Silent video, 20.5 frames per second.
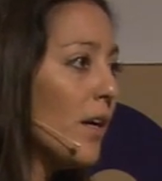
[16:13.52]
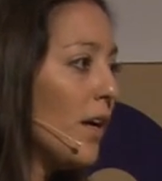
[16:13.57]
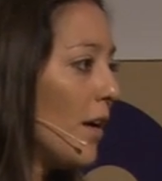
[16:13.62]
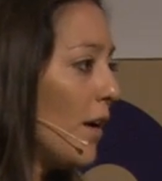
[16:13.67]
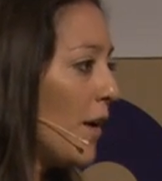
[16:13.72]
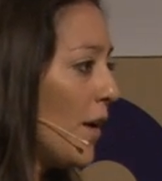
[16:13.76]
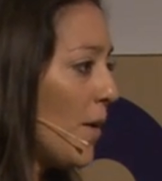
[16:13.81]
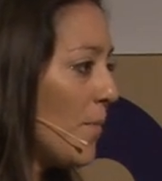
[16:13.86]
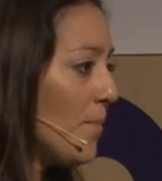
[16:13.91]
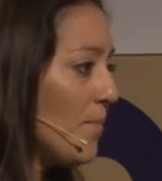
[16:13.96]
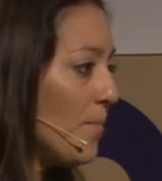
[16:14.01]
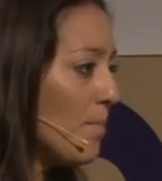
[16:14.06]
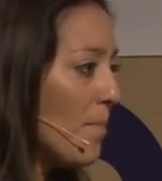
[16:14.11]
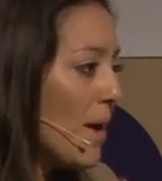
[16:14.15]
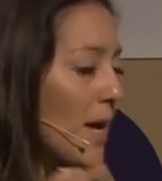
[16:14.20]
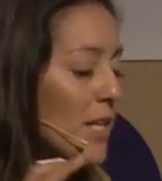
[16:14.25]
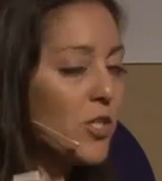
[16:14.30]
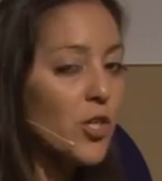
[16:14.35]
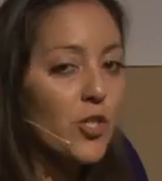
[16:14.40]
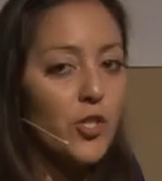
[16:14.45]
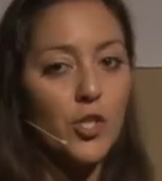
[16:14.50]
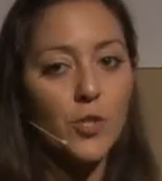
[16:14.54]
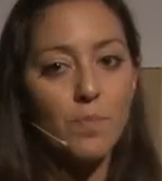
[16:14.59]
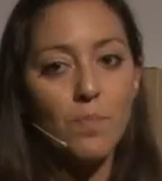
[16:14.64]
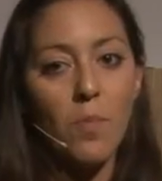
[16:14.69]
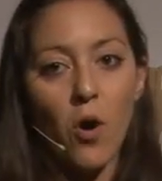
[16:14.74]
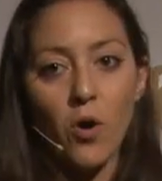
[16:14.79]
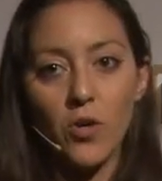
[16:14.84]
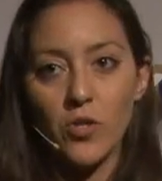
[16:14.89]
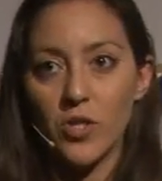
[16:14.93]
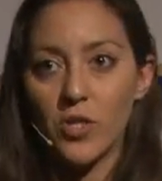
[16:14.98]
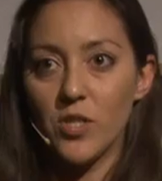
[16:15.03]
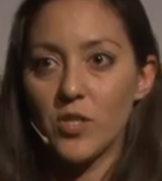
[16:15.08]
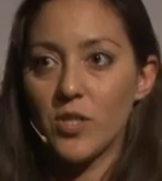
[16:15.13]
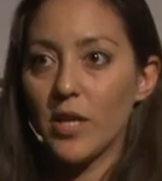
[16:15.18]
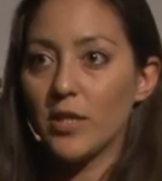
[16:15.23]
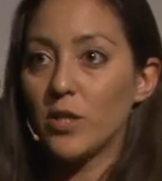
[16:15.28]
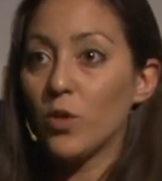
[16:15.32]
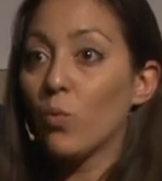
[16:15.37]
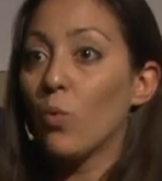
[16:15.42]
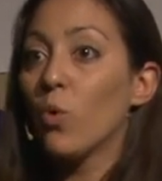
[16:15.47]
messages boxes
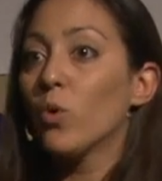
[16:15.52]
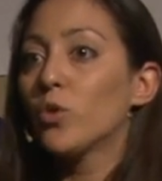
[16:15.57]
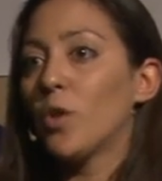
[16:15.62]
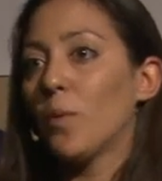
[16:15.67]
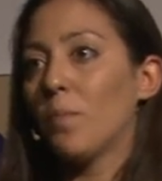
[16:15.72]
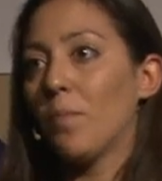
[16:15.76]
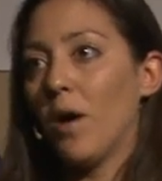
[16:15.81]
at the water